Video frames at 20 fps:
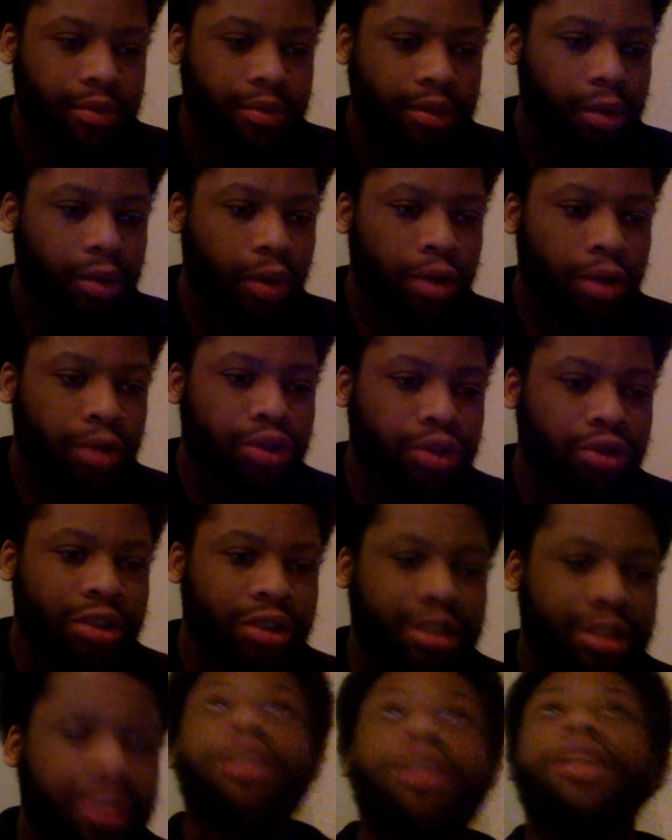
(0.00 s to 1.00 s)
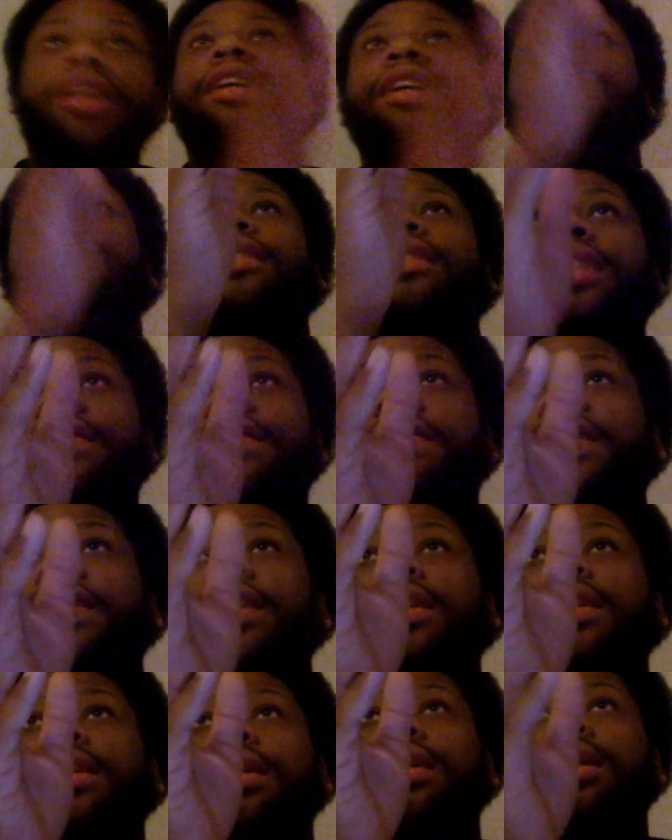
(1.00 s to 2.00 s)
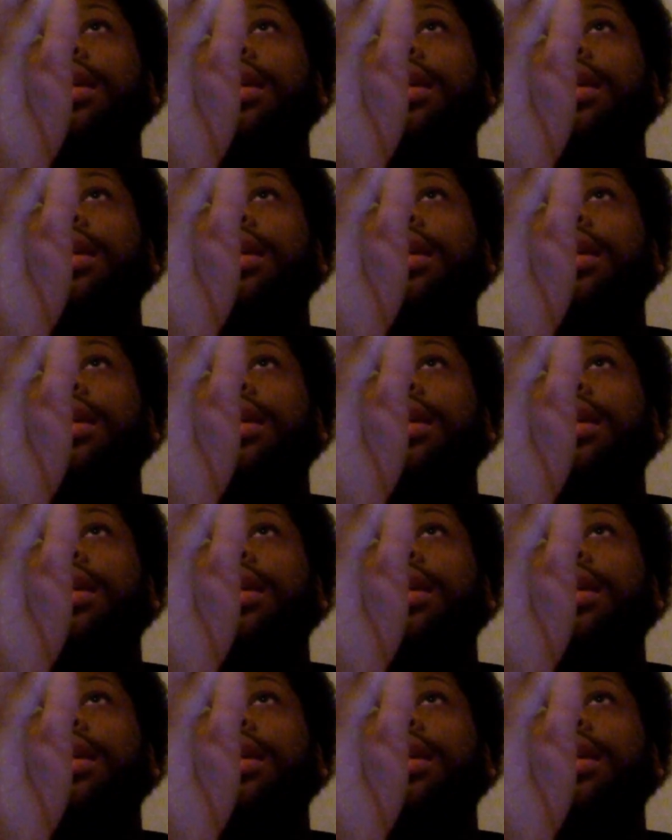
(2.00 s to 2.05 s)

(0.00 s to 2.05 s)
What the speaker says: Why don't you just look at the TV?